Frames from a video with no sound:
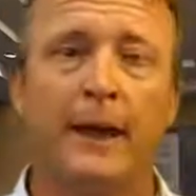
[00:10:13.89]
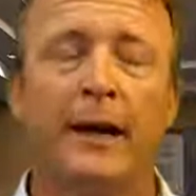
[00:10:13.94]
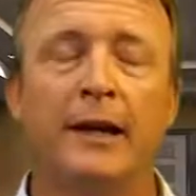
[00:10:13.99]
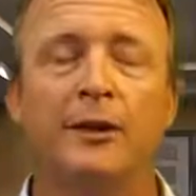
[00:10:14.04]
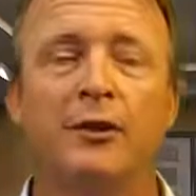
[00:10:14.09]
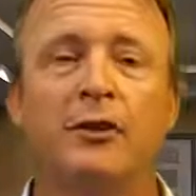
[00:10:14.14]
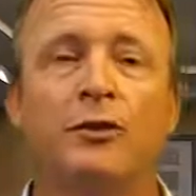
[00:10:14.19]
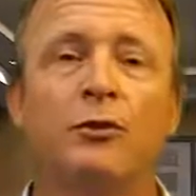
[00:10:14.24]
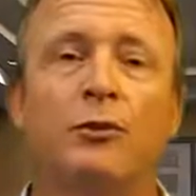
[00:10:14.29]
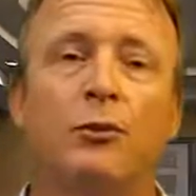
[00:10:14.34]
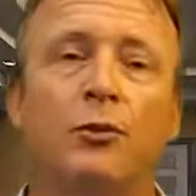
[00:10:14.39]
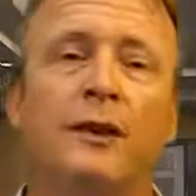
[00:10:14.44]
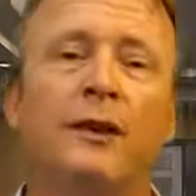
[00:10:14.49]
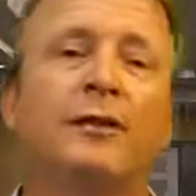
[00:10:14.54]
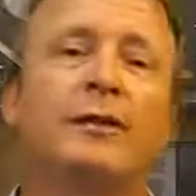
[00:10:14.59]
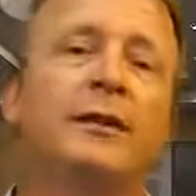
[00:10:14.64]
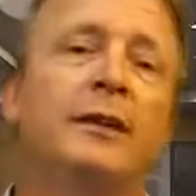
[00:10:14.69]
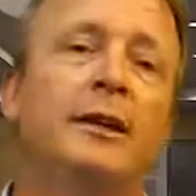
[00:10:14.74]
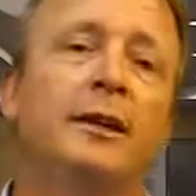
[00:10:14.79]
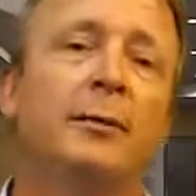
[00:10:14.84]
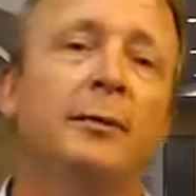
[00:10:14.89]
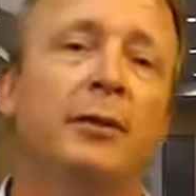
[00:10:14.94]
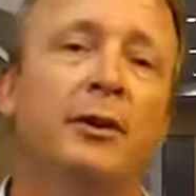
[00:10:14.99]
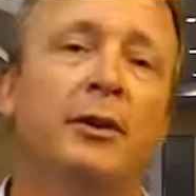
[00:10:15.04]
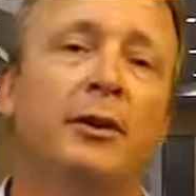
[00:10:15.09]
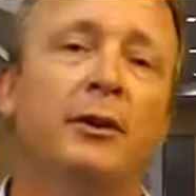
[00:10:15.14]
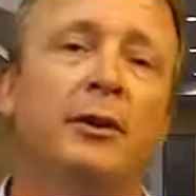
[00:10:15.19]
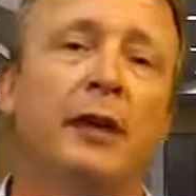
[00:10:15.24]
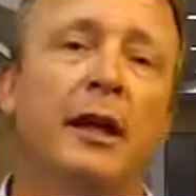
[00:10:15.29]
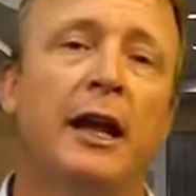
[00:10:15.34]
I just recently
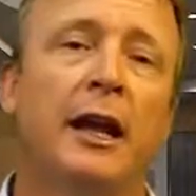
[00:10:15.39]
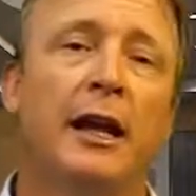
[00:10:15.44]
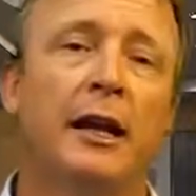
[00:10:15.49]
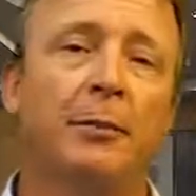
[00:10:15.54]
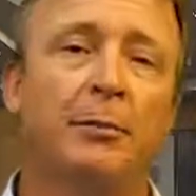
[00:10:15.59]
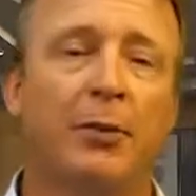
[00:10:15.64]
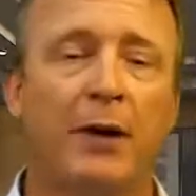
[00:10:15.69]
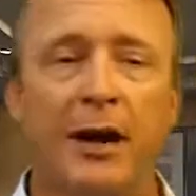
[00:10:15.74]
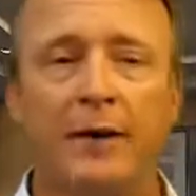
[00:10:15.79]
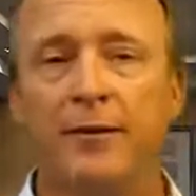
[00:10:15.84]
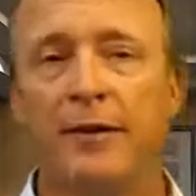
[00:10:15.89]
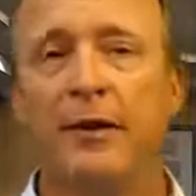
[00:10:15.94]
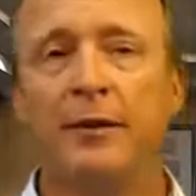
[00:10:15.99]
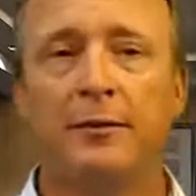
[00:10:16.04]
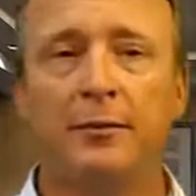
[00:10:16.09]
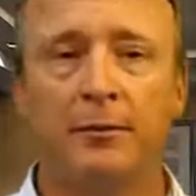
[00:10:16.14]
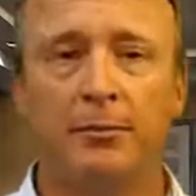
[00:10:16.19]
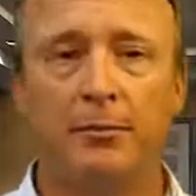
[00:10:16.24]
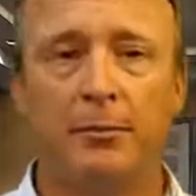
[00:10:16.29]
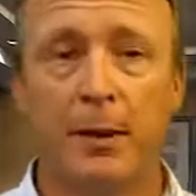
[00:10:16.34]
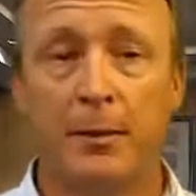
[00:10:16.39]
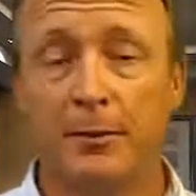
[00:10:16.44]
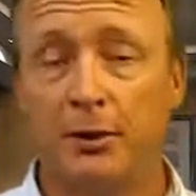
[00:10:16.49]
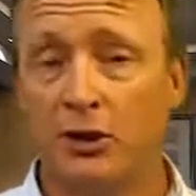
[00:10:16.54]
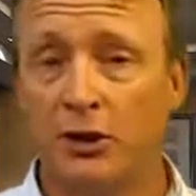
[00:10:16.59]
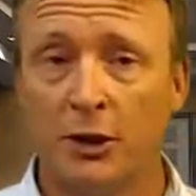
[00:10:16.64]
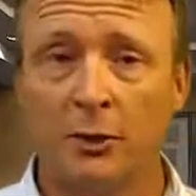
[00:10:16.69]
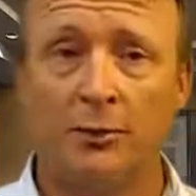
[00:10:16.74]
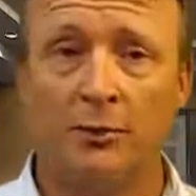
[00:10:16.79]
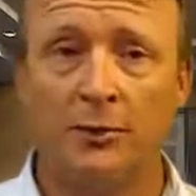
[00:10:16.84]
built a private
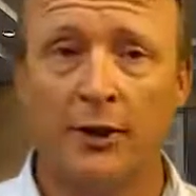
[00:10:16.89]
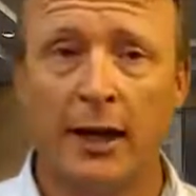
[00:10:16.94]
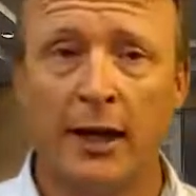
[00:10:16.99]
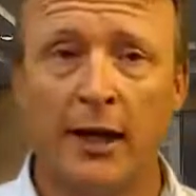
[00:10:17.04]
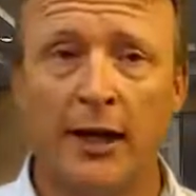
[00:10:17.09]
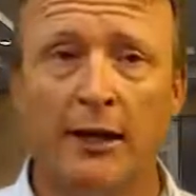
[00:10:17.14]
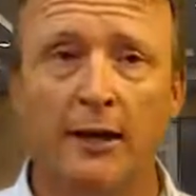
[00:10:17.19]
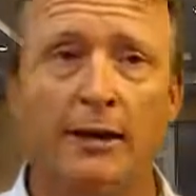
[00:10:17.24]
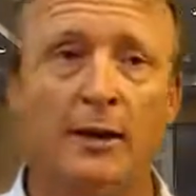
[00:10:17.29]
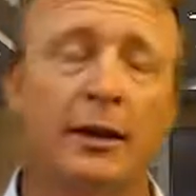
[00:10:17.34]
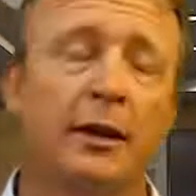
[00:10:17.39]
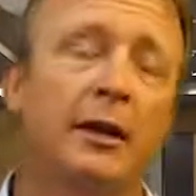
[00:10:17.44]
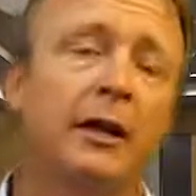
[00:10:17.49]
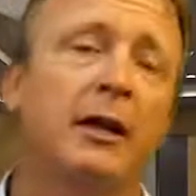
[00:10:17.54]
membership site